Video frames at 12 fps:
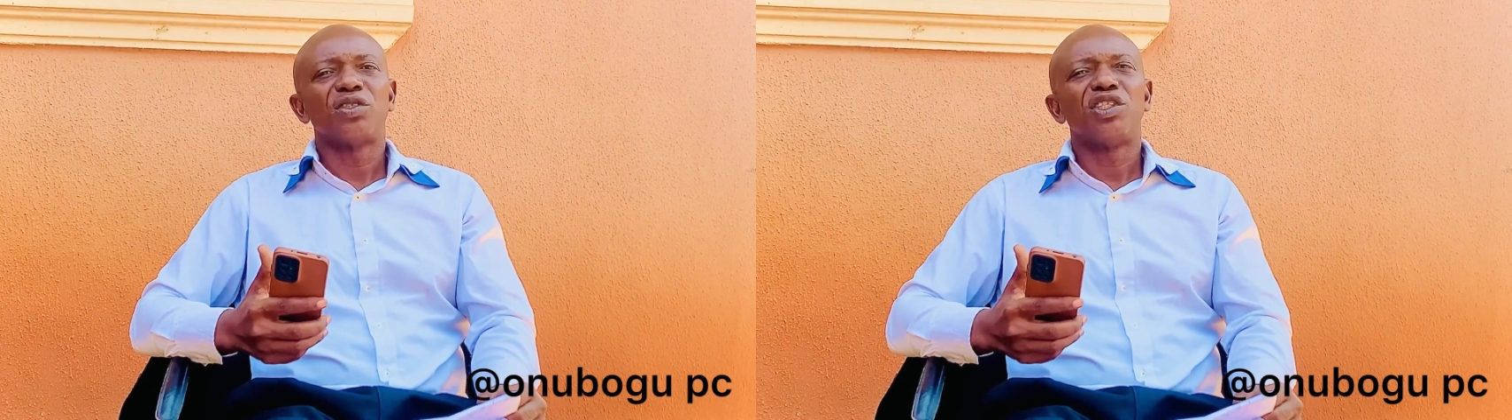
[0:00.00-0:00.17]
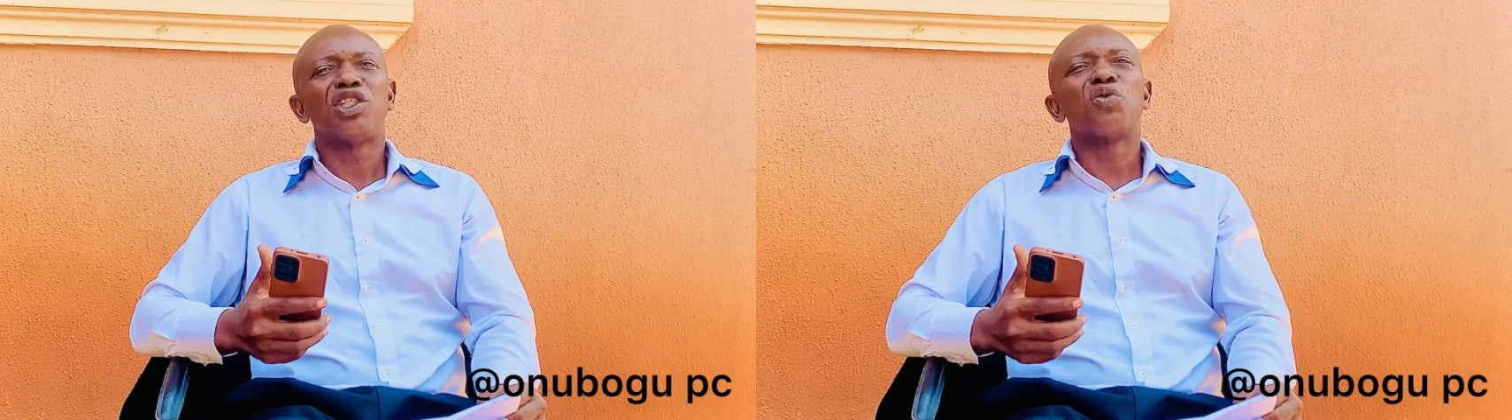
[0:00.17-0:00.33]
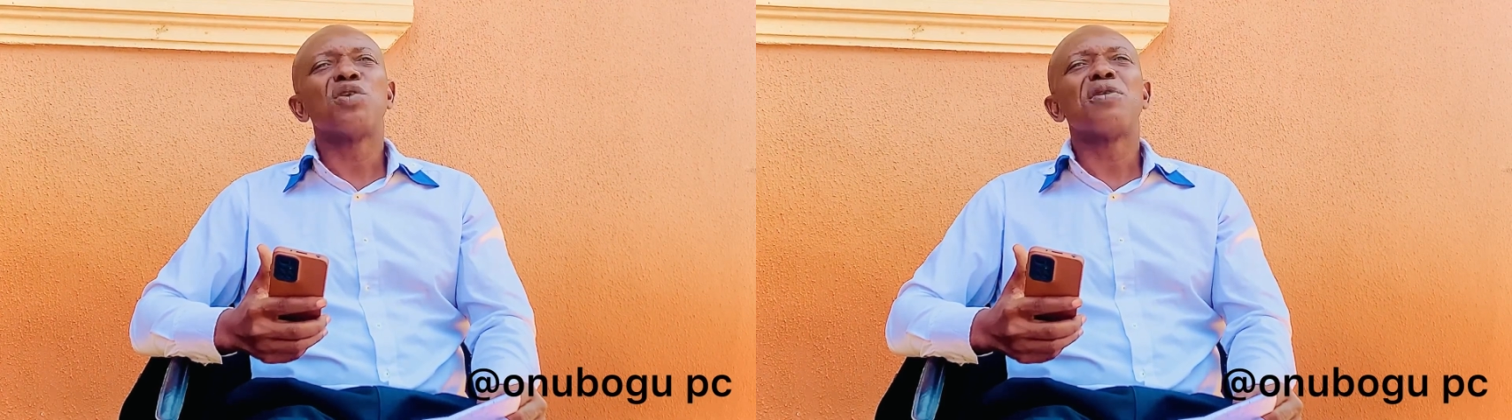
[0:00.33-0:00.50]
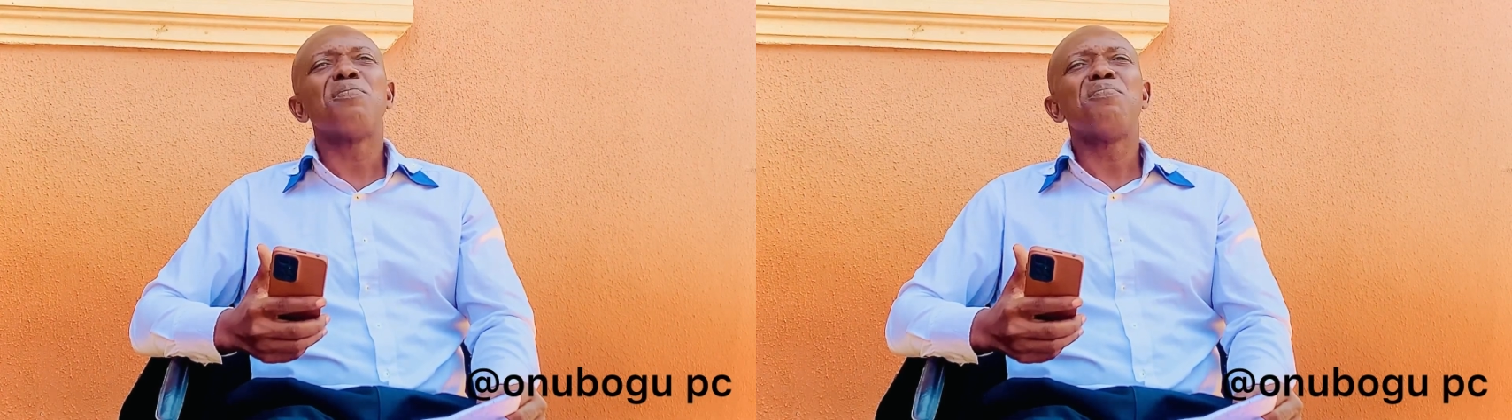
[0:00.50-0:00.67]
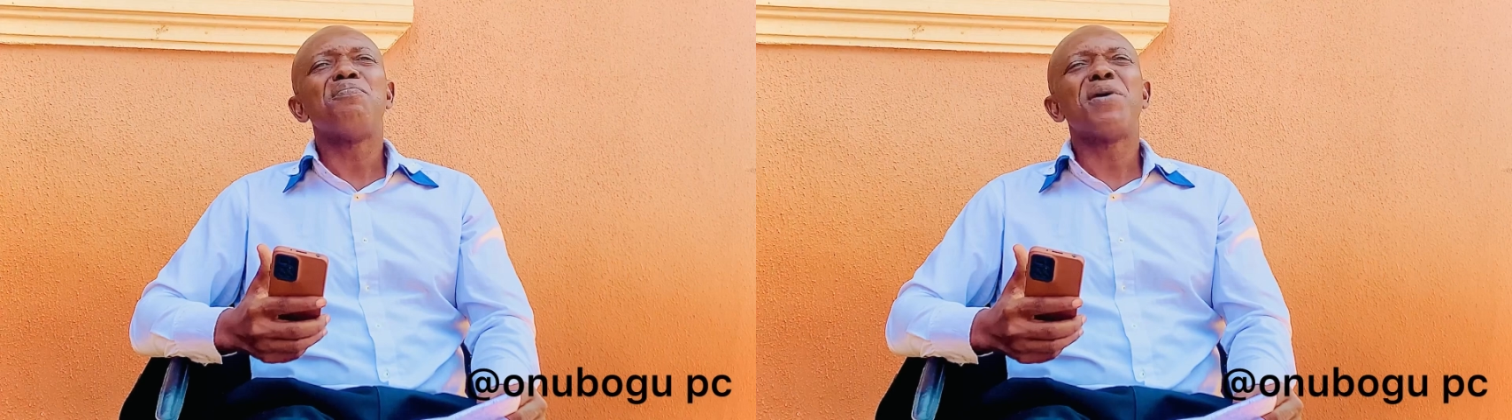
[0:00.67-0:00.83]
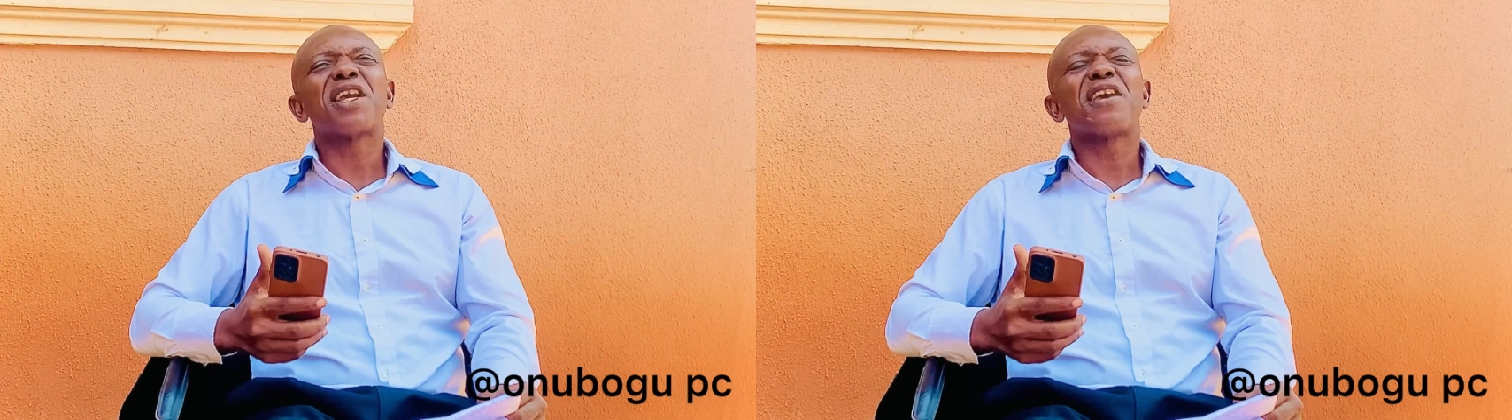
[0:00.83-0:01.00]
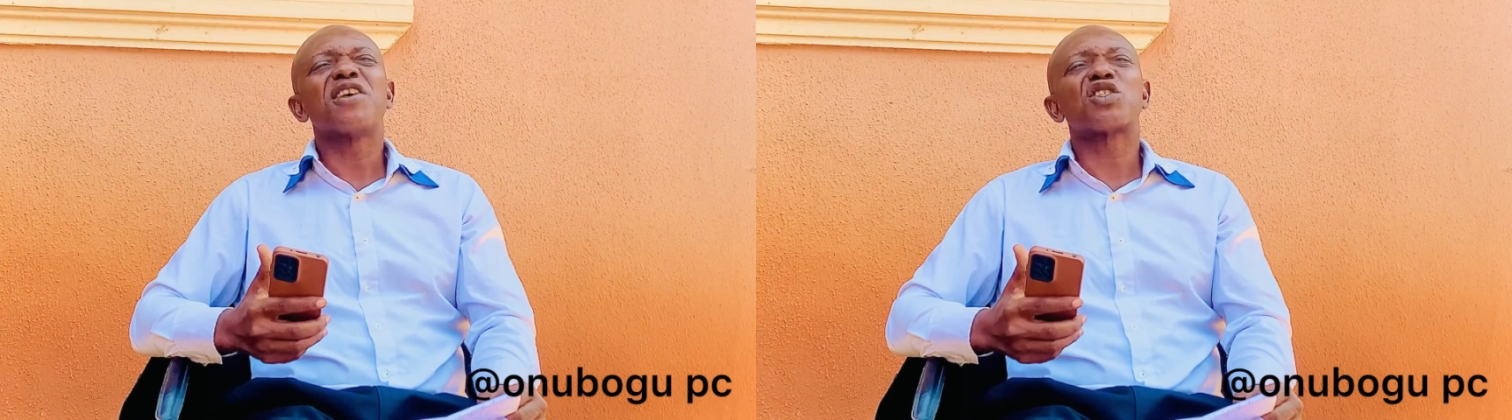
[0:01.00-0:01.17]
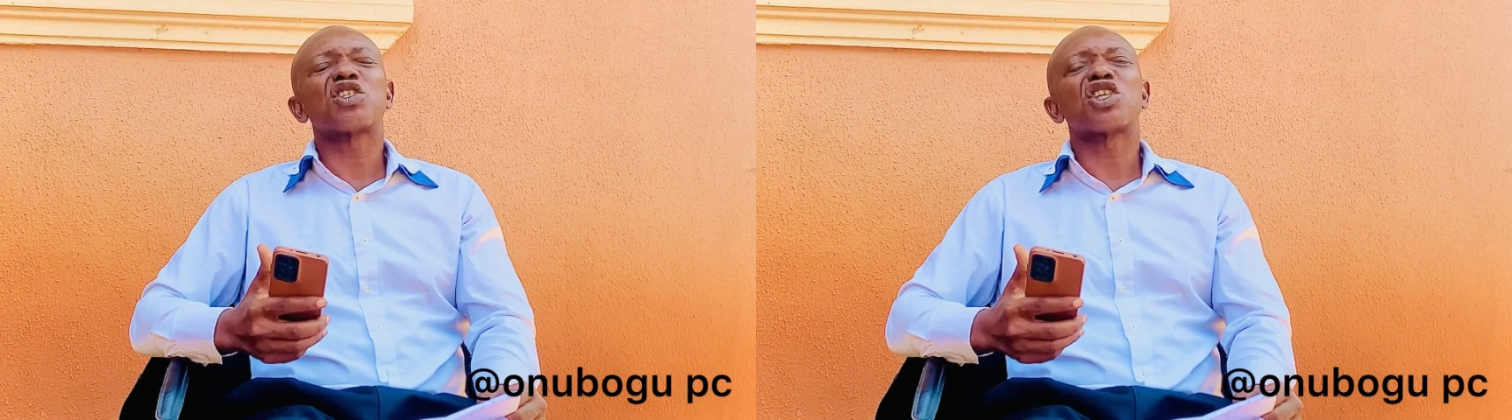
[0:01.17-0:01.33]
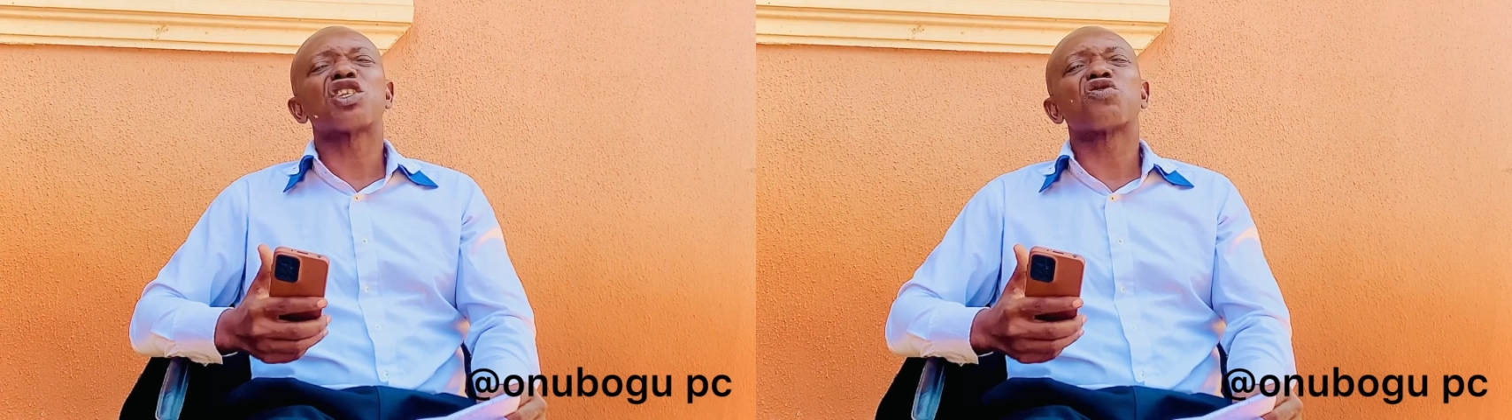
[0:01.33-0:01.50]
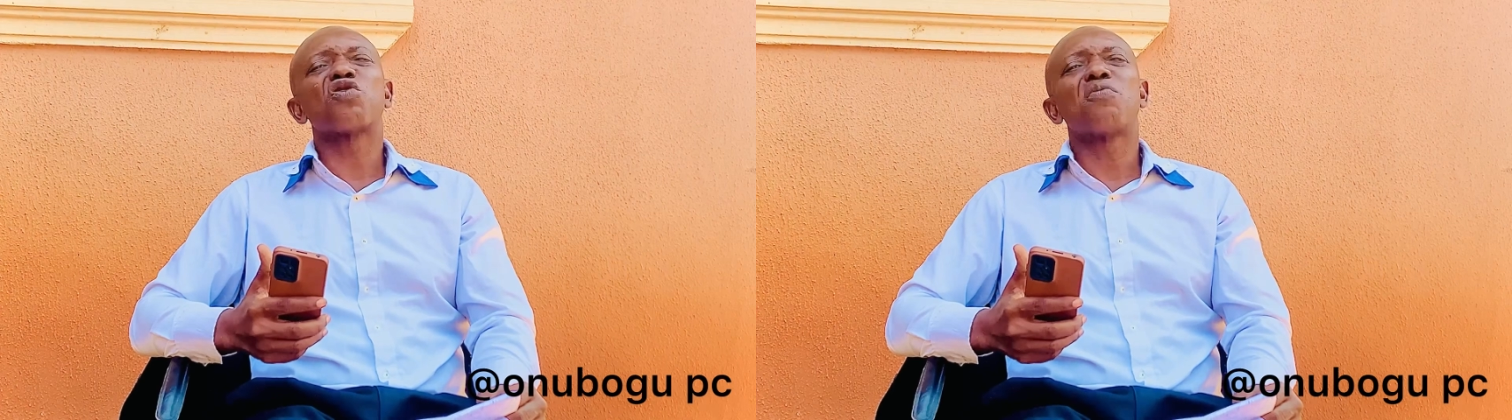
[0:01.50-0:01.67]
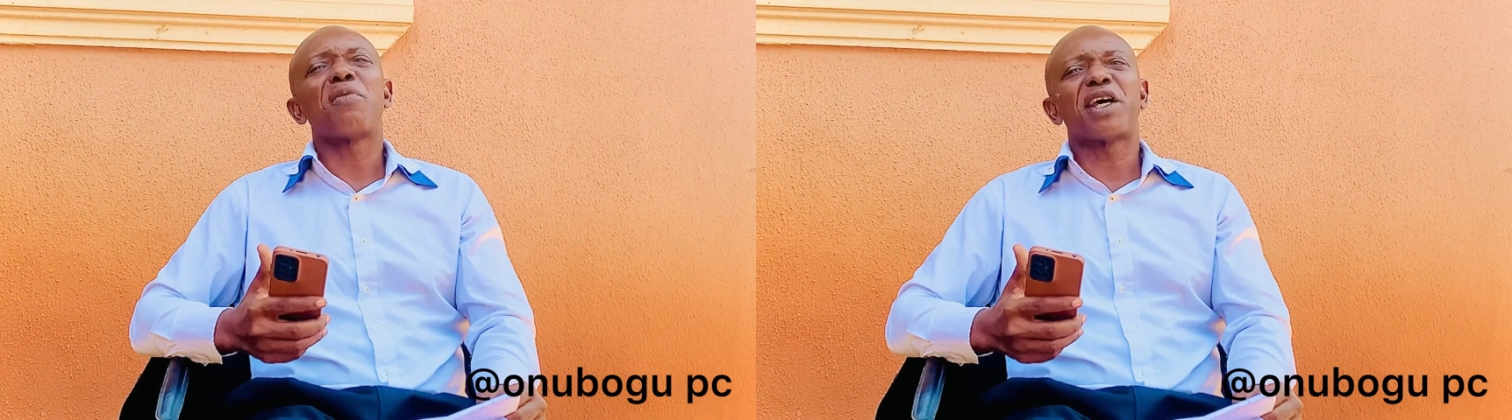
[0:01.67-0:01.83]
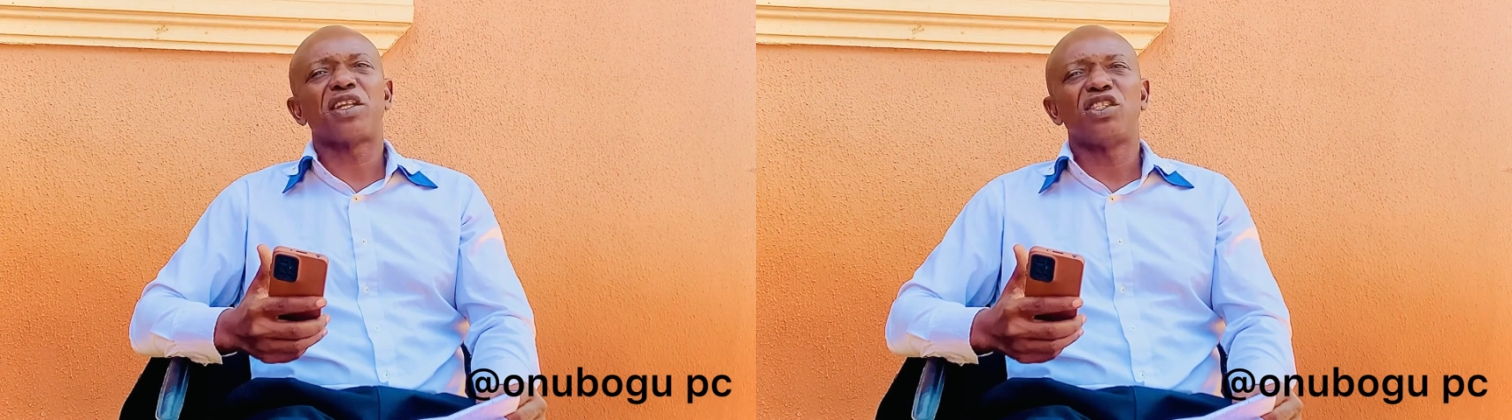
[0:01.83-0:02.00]
they will make a successful
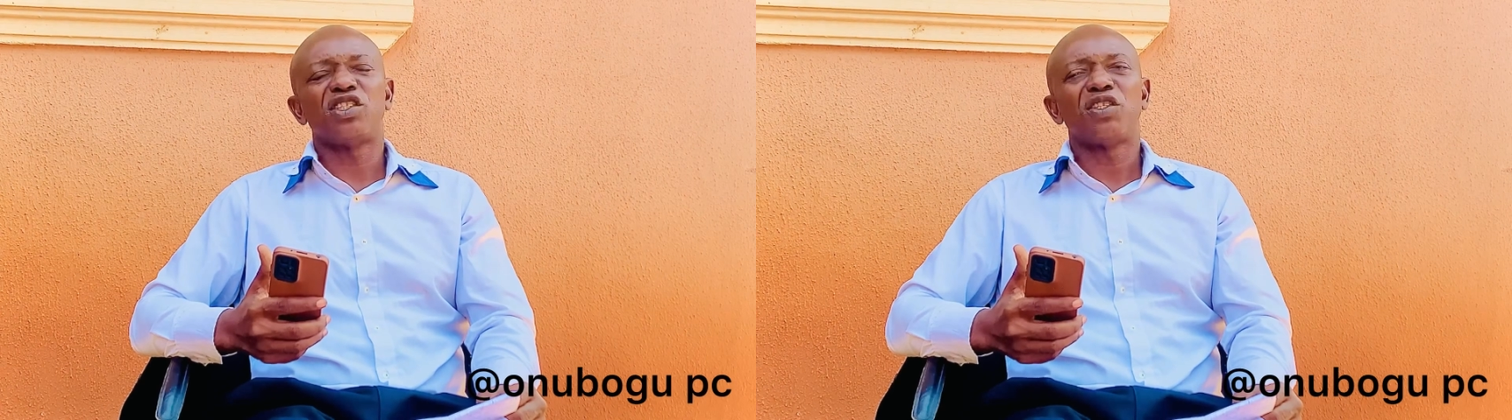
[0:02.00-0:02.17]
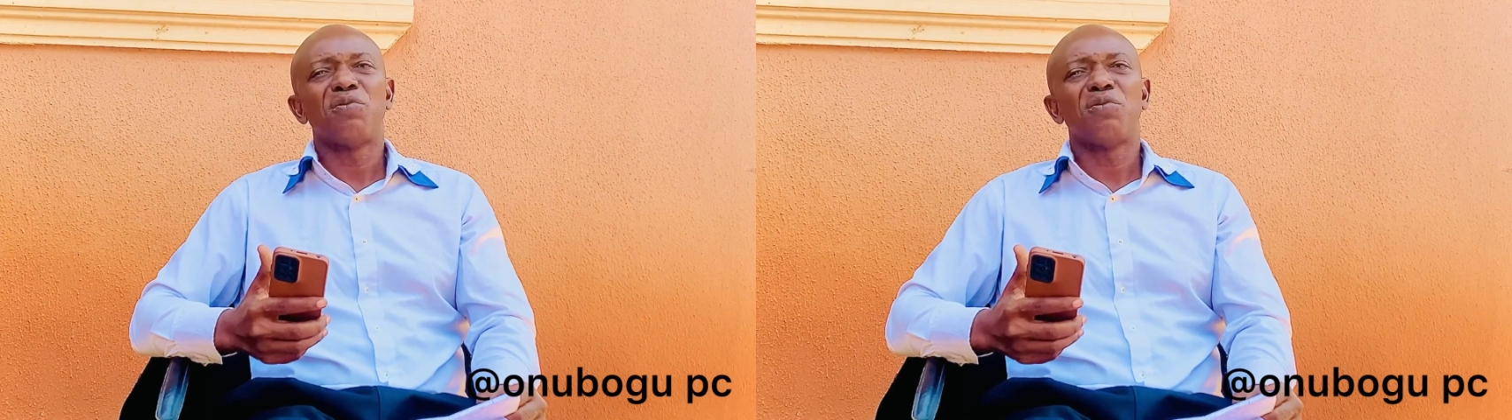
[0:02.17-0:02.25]
marriage